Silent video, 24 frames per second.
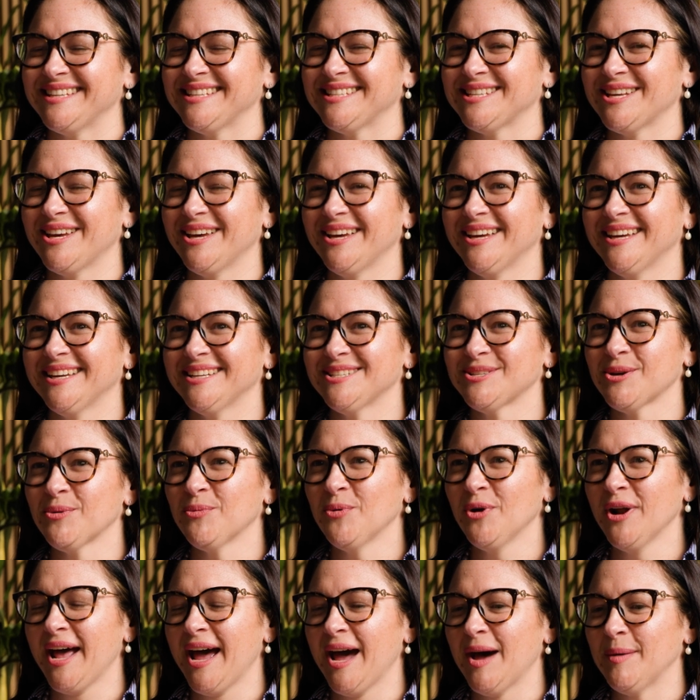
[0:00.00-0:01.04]
so
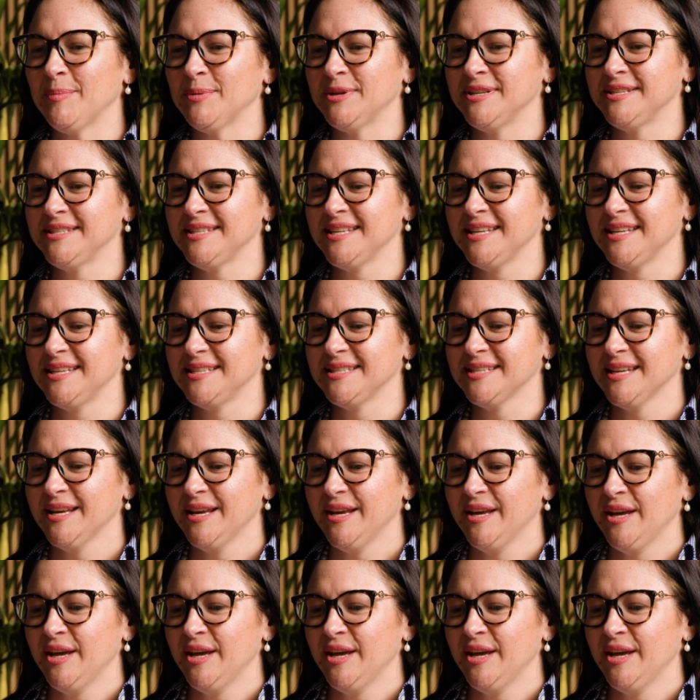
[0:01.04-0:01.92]
what happens is